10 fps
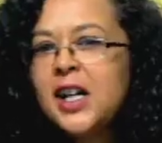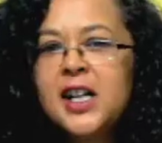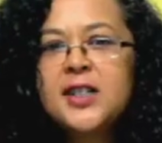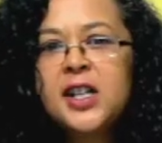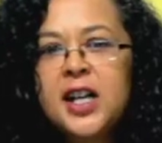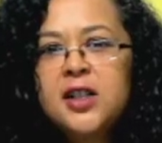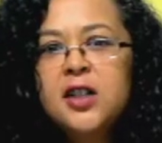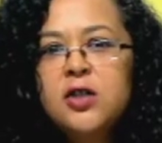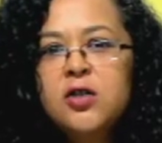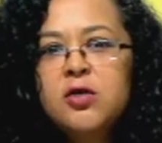it's great
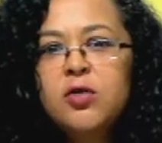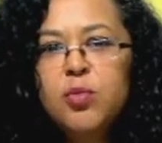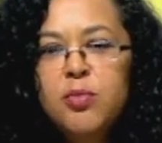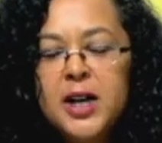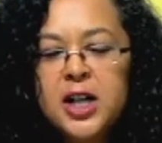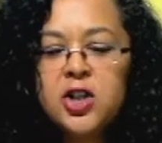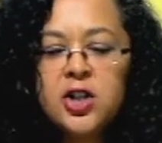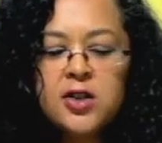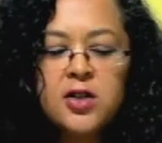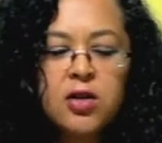that you
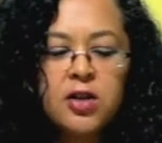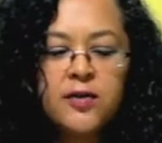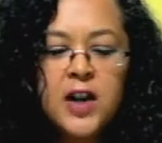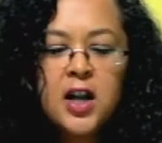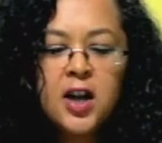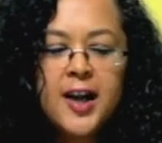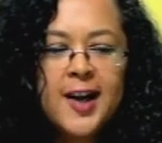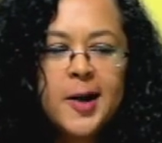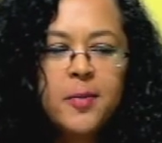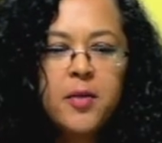mentioned sort of
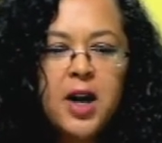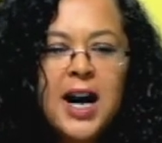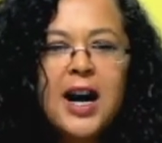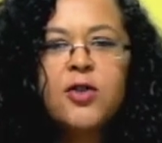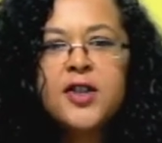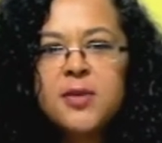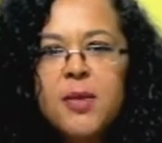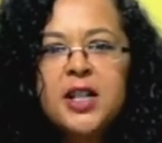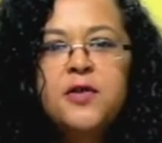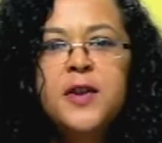how this
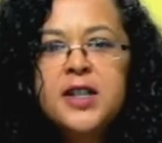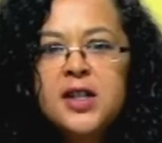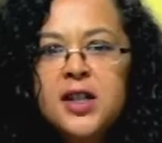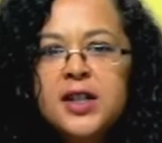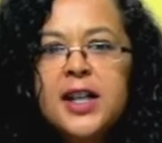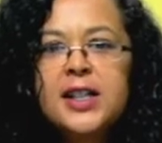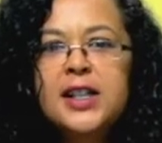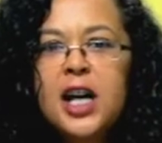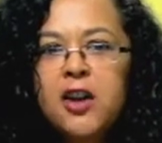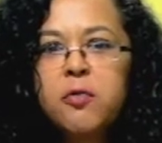manifests in the daily
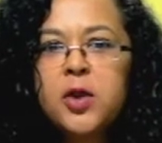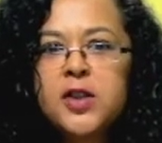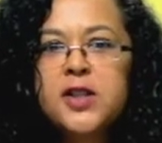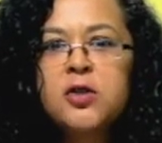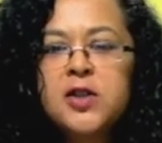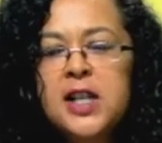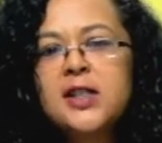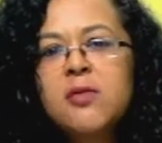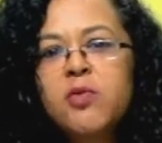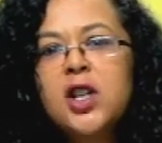life, because you said
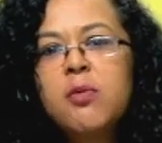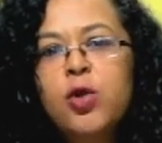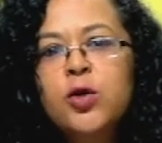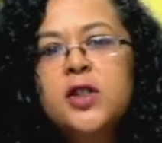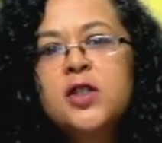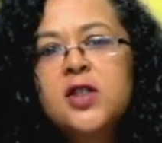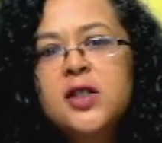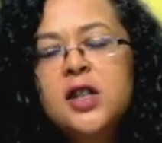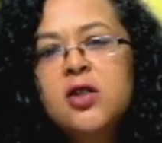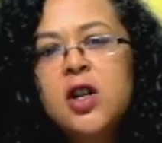something important. You
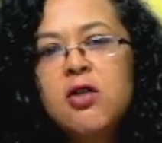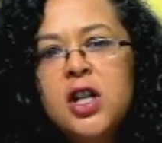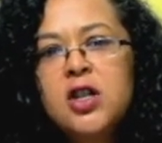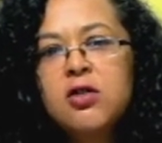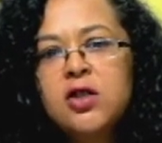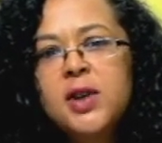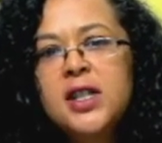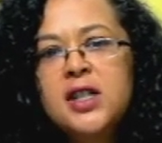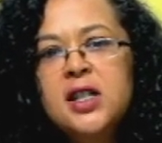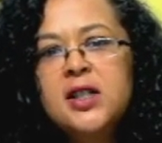said, you know, in your
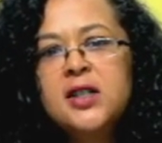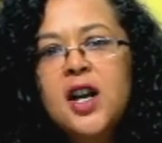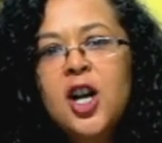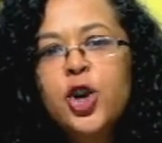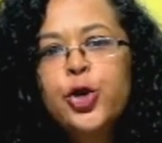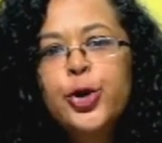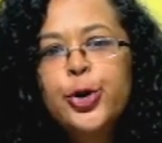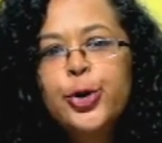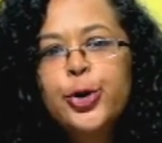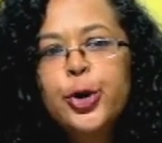20s,
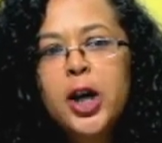you